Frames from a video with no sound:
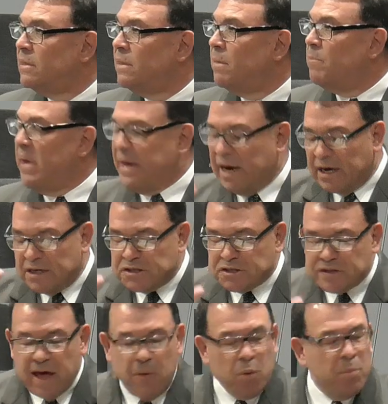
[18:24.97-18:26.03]
Because
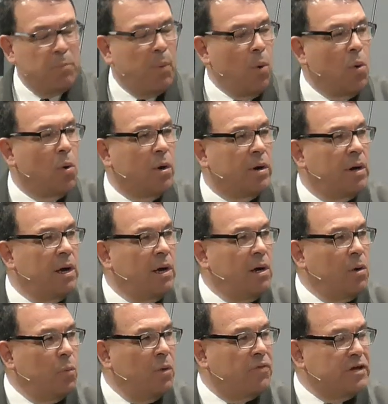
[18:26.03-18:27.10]
they were born
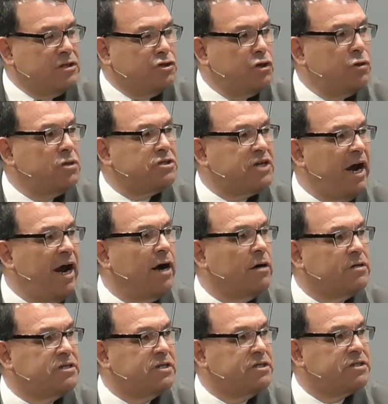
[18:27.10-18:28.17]
with a Jewish
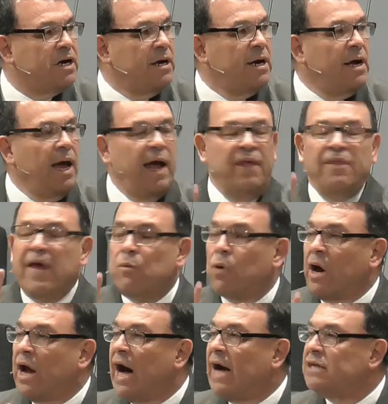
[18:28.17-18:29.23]
heritage and they were
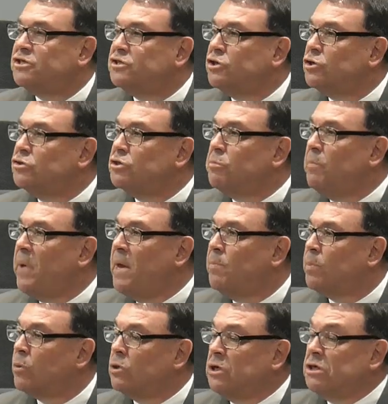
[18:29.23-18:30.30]
God's chosen
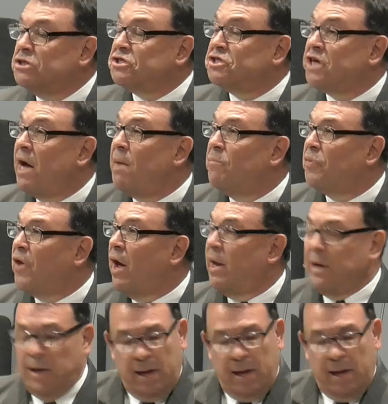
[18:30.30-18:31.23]
people, some thought,